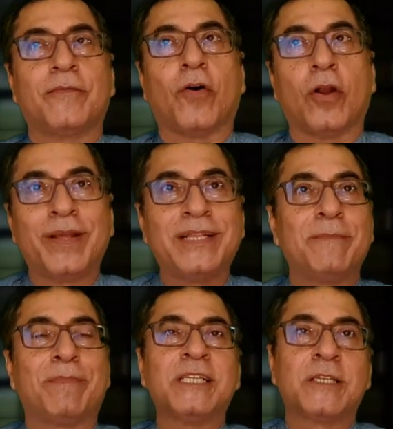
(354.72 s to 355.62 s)
following
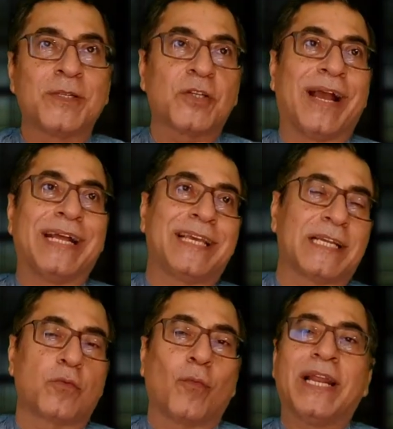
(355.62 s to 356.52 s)
the principles of
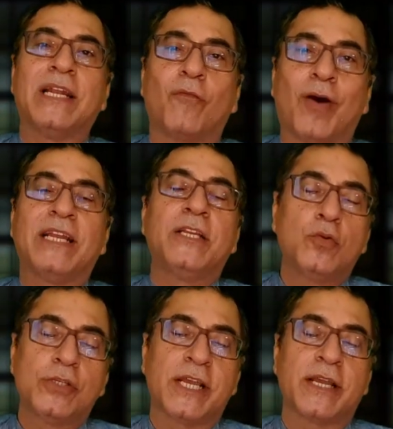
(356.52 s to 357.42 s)
ethics while
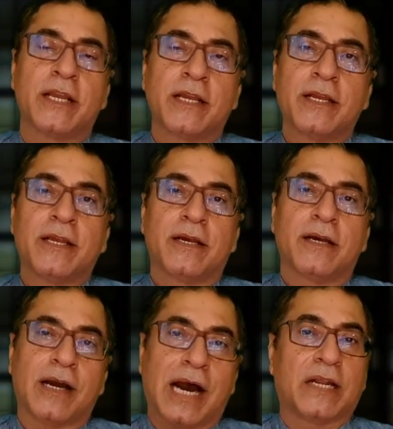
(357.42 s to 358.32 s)
using
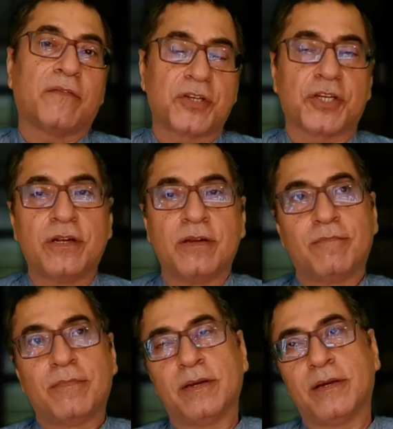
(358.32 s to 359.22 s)
artificial
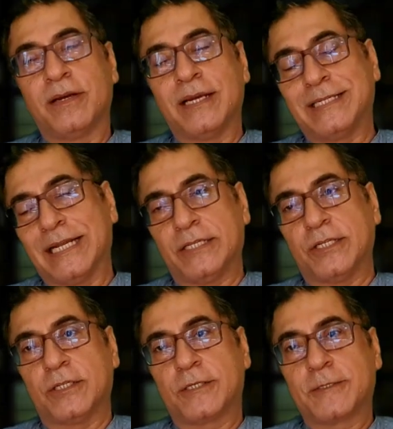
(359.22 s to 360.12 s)

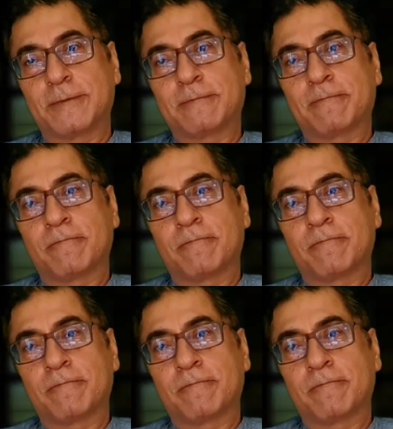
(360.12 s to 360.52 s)
intelligence.